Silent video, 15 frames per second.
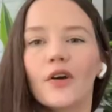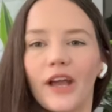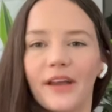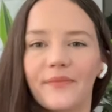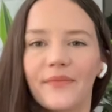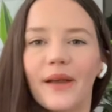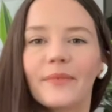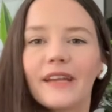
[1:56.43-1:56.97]
Okay,
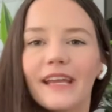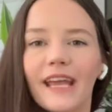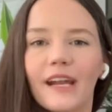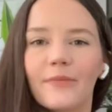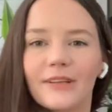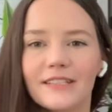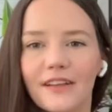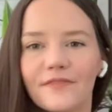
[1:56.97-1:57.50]
I'm getting ahead
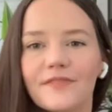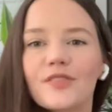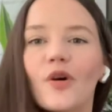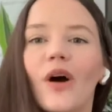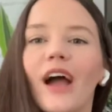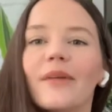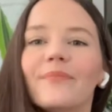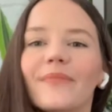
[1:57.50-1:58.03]
of myself. So
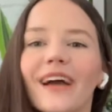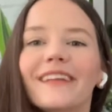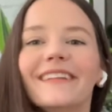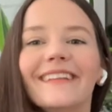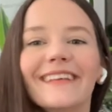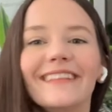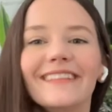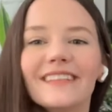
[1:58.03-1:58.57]
I, I
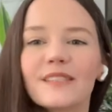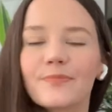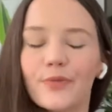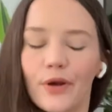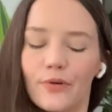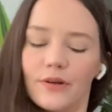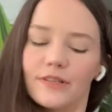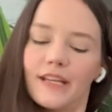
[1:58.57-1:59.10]
knit this
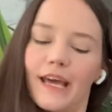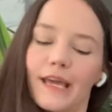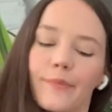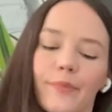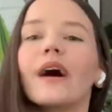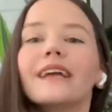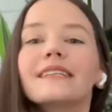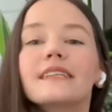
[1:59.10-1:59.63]
prototype.
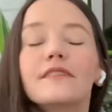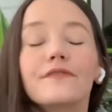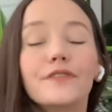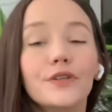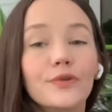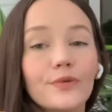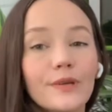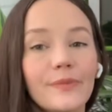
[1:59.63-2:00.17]
I did a
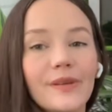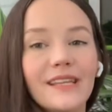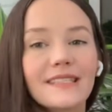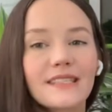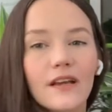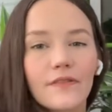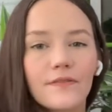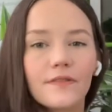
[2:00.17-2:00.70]
few repeats
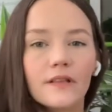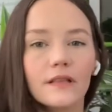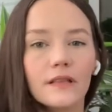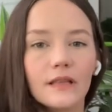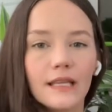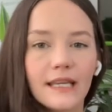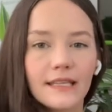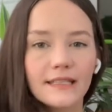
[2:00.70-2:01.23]
of the
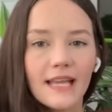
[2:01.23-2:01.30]
linked